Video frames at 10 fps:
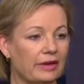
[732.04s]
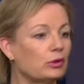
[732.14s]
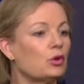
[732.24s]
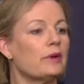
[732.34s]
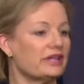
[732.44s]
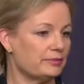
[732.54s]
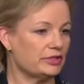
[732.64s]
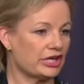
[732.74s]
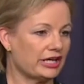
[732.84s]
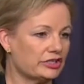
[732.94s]
There will always
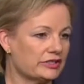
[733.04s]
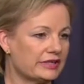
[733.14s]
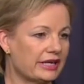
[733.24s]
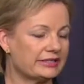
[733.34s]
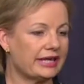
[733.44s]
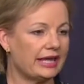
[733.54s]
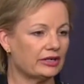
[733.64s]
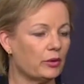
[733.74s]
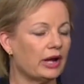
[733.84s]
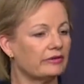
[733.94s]
be changes. As
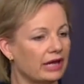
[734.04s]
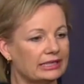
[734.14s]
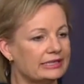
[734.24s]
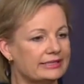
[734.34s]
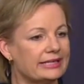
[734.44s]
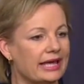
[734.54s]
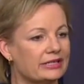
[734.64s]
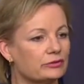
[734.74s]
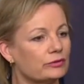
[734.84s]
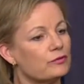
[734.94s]
Ken quite rightly
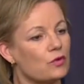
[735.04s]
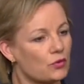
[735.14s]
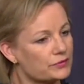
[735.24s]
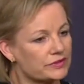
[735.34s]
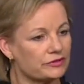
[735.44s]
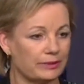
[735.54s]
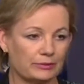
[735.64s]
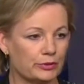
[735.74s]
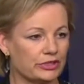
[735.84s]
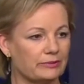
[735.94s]
said, reforms that have
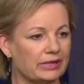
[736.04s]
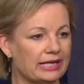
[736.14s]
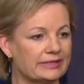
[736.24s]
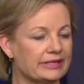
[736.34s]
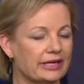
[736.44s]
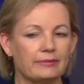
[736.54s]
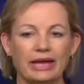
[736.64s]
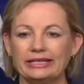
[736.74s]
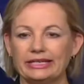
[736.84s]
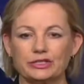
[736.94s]
been put in place
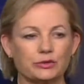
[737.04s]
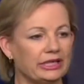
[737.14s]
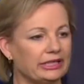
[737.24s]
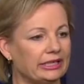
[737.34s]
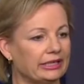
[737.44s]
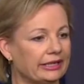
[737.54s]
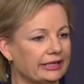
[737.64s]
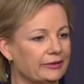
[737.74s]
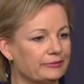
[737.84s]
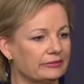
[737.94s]
may need tweaking.
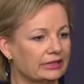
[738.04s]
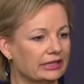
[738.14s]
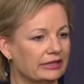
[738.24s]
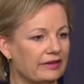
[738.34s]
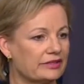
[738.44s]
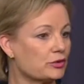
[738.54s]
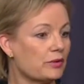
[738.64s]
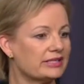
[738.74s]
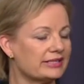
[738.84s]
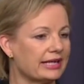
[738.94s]
That's
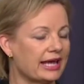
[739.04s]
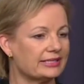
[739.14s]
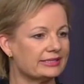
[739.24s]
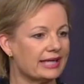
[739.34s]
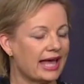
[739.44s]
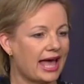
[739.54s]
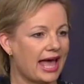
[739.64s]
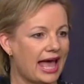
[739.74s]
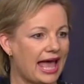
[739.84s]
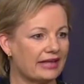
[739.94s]
always the case.
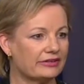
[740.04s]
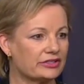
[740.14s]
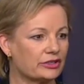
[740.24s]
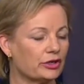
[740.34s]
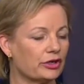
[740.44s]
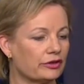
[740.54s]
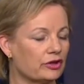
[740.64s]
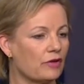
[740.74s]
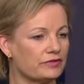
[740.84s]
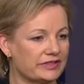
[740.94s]
And
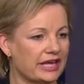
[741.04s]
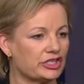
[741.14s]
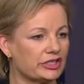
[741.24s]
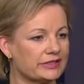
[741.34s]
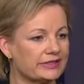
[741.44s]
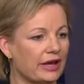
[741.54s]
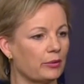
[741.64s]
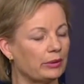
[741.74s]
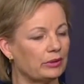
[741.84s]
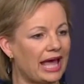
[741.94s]
the conversations
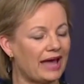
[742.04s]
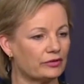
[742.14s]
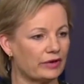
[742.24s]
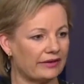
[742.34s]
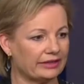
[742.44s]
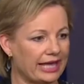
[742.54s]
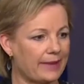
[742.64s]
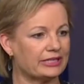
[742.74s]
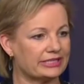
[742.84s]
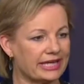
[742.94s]
that we will have around the
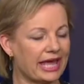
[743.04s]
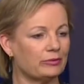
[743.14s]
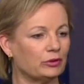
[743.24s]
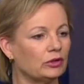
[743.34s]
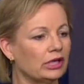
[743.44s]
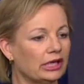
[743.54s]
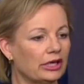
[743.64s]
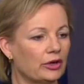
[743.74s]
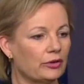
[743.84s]
cabinet table,